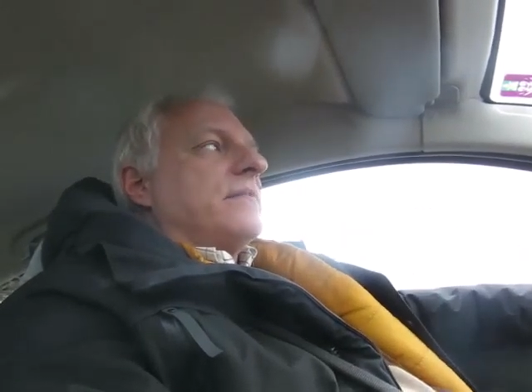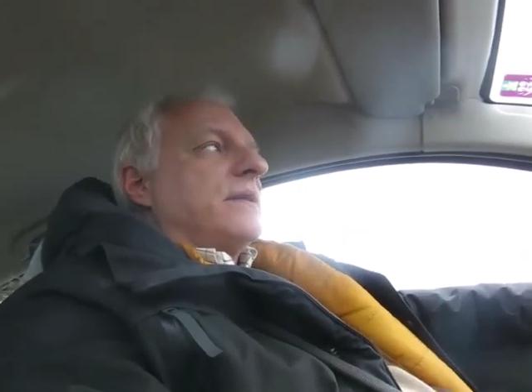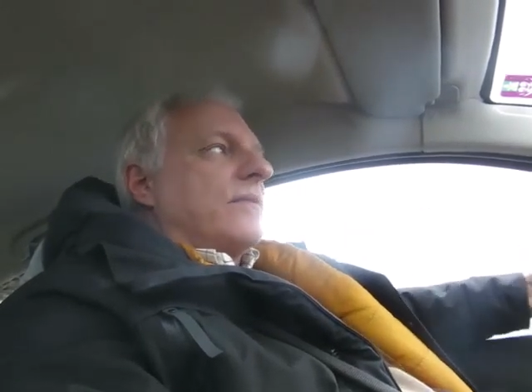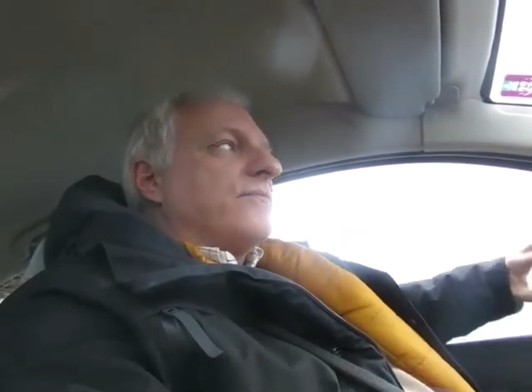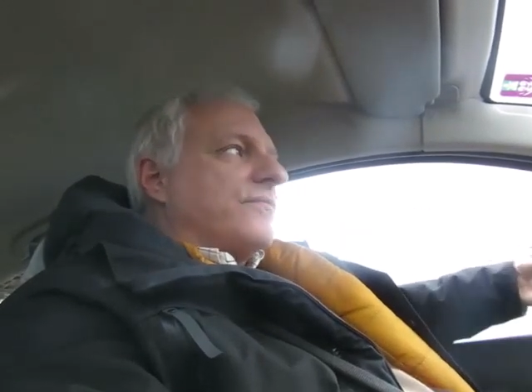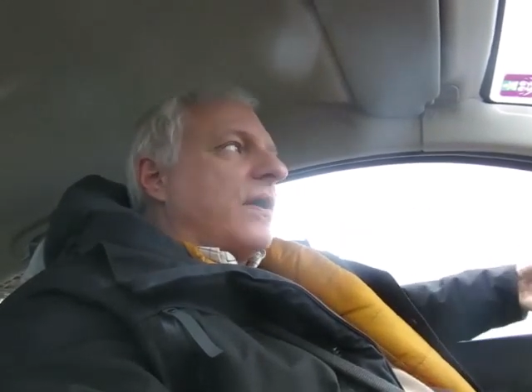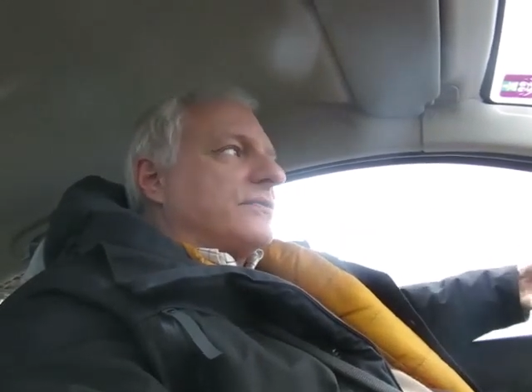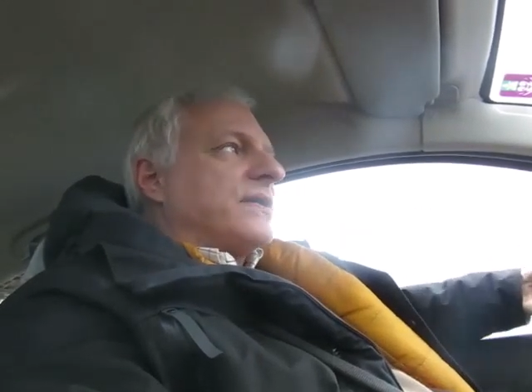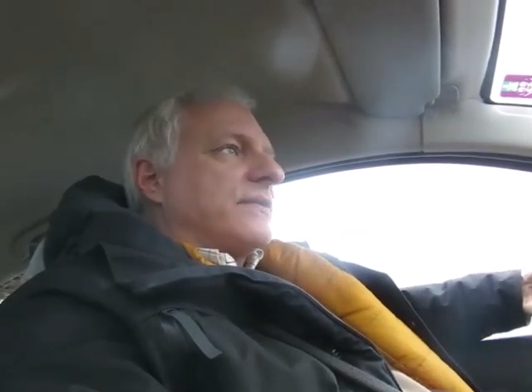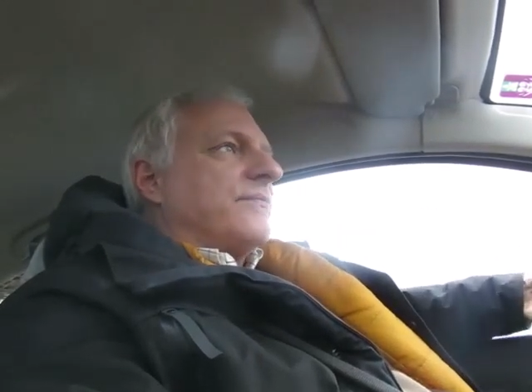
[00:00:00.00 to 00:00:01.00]
you know
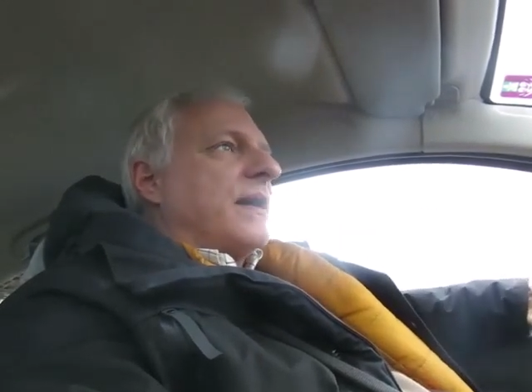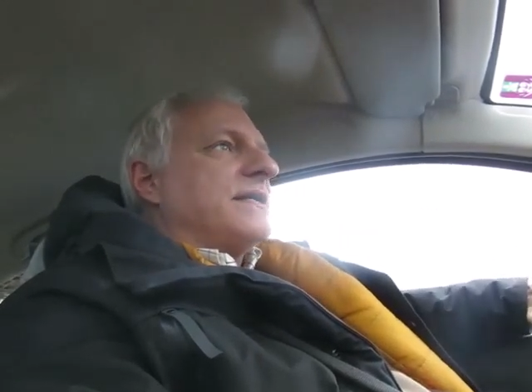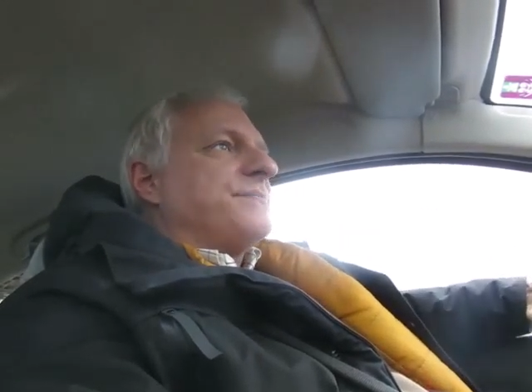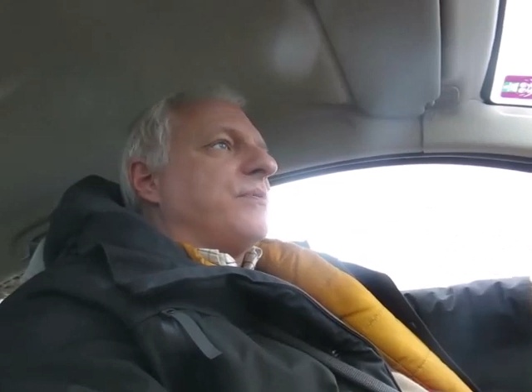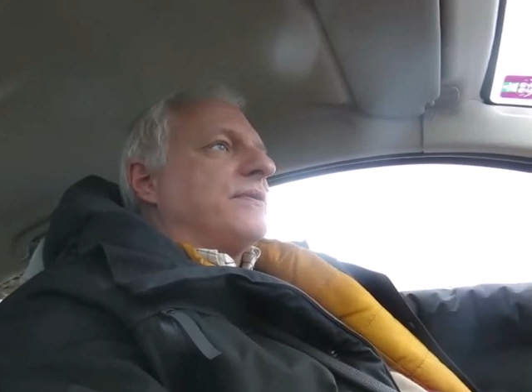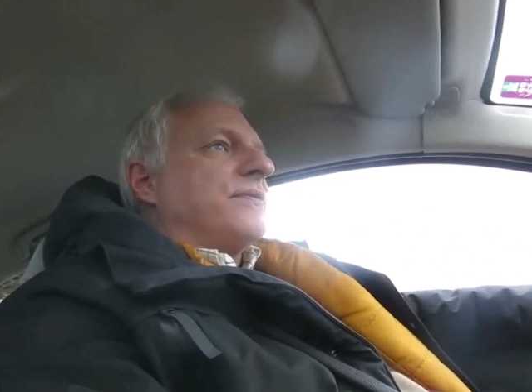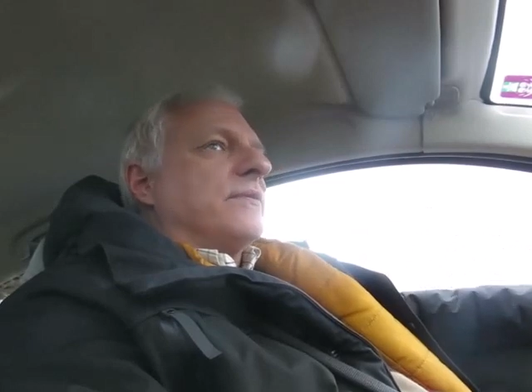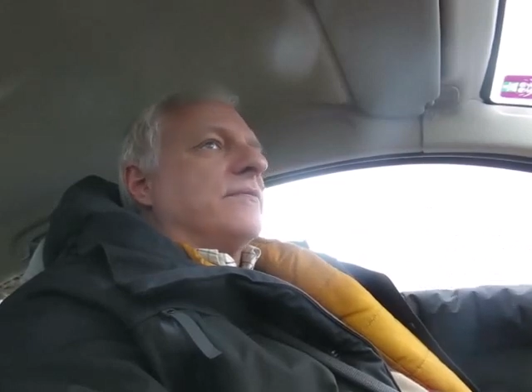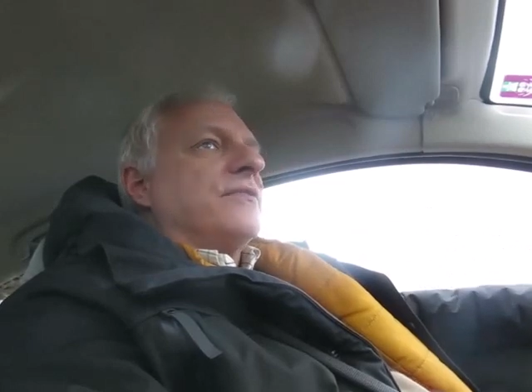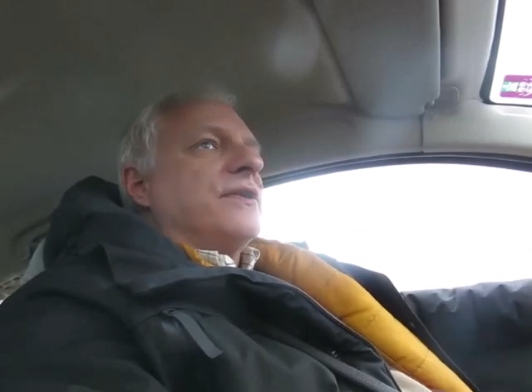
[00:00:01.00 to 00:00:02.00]
i'll take from my point of
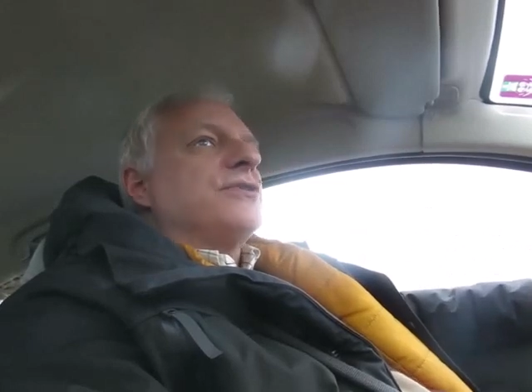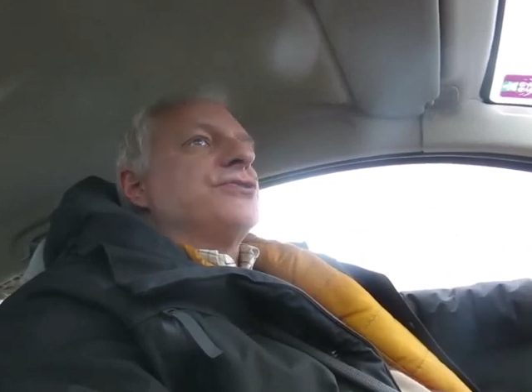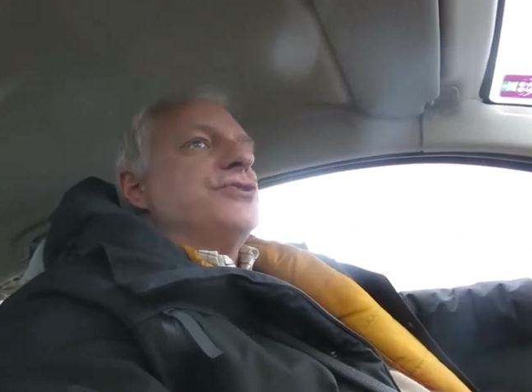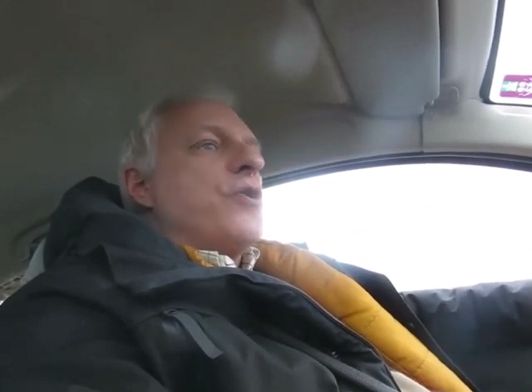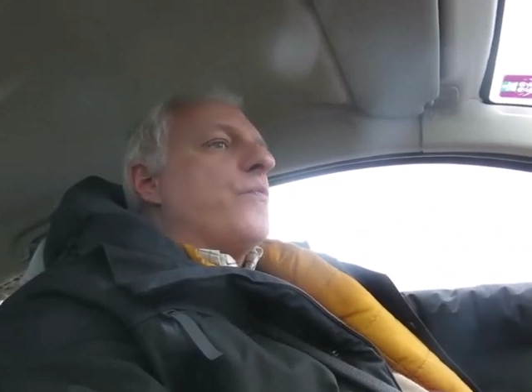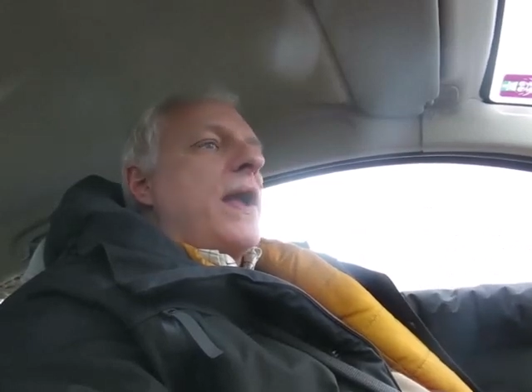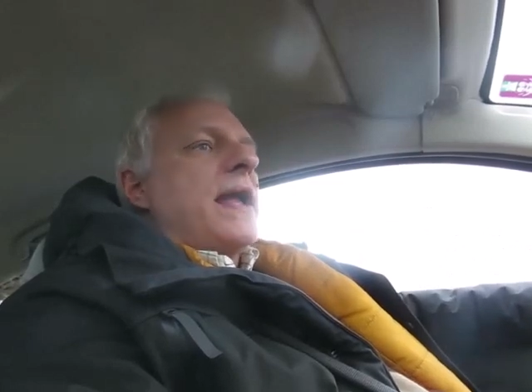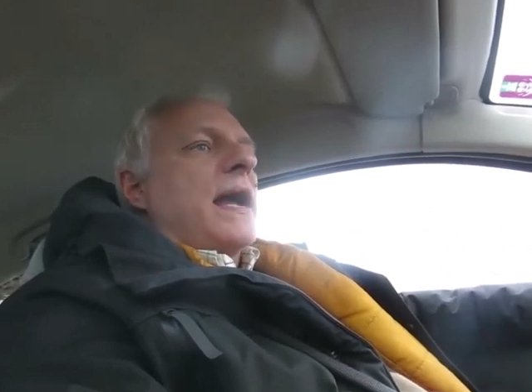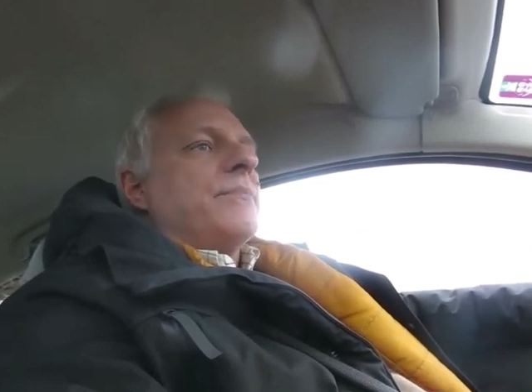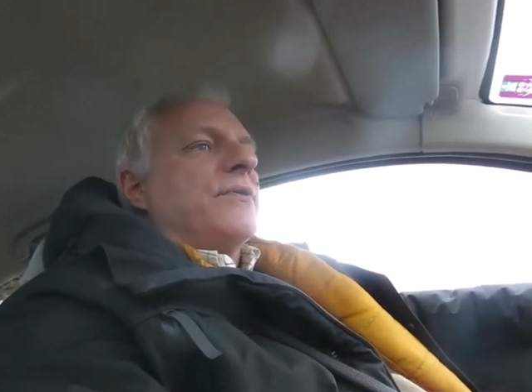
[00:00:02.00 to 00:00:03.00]
view there's no
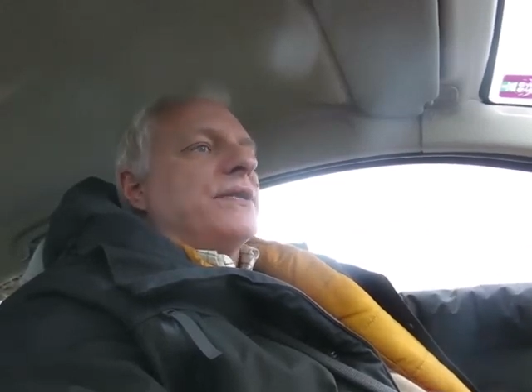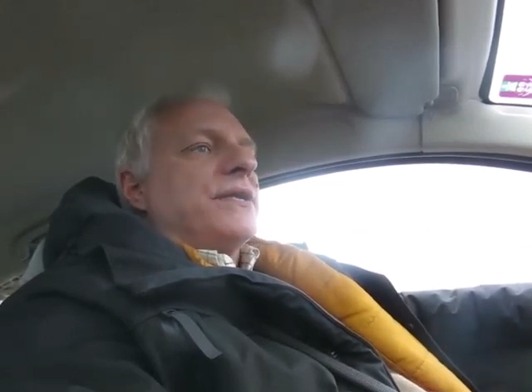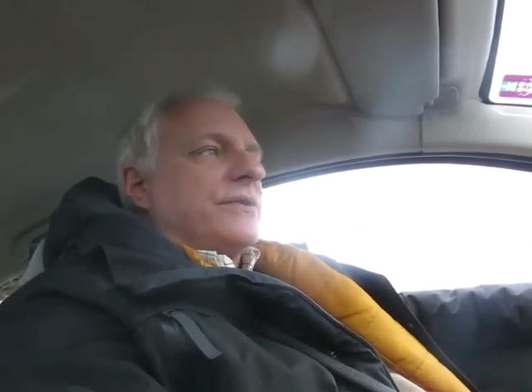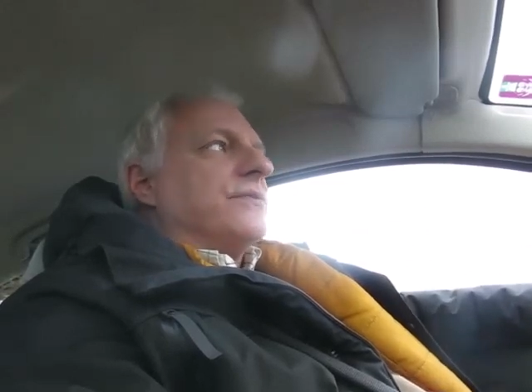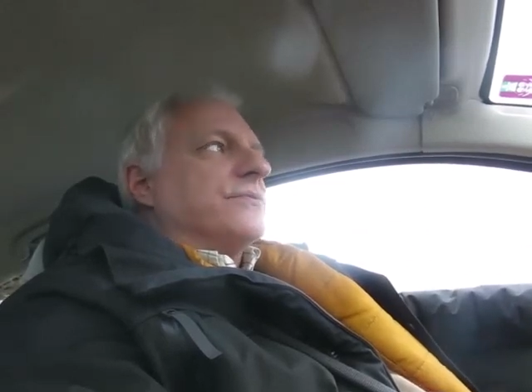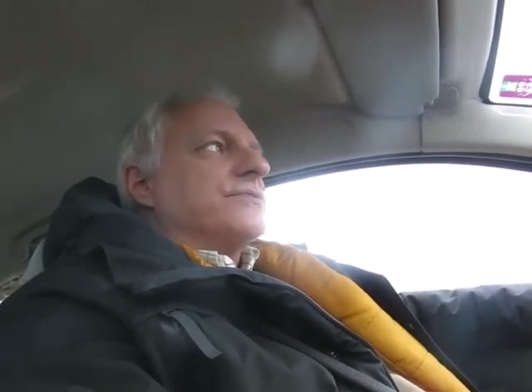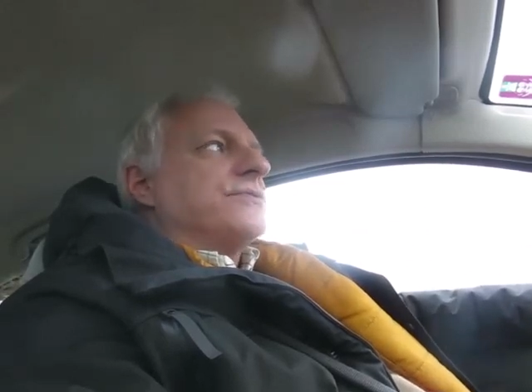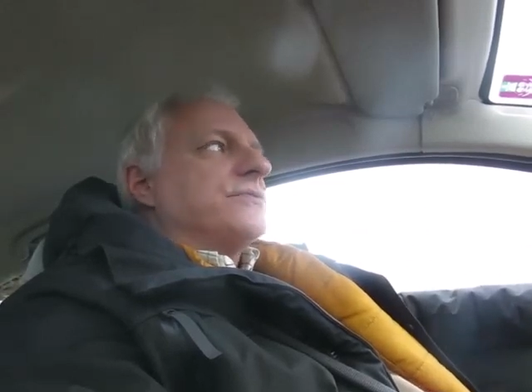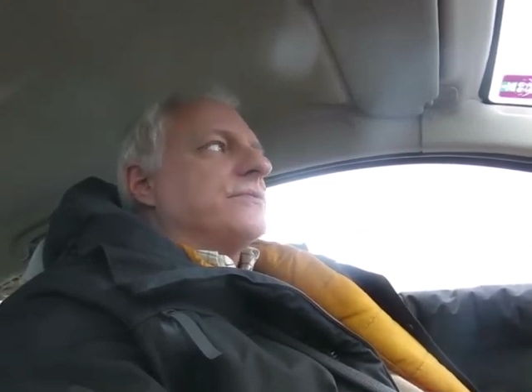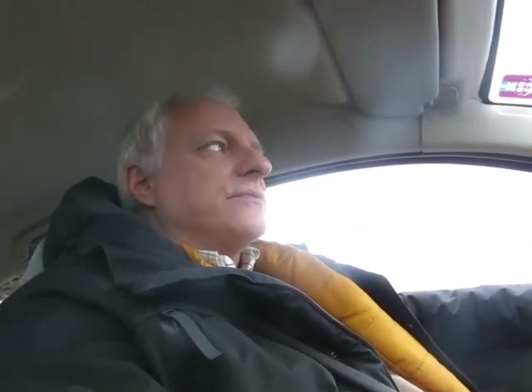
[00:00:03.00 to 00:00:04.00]
way i'm going to
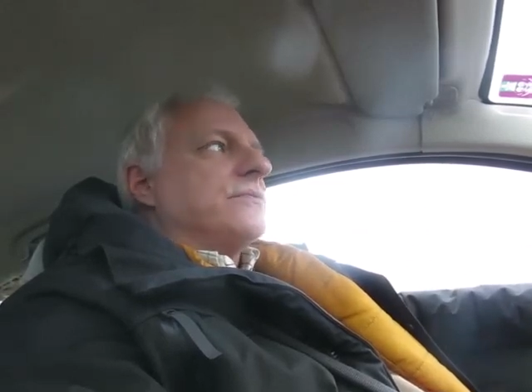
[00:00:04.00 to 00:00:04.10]
use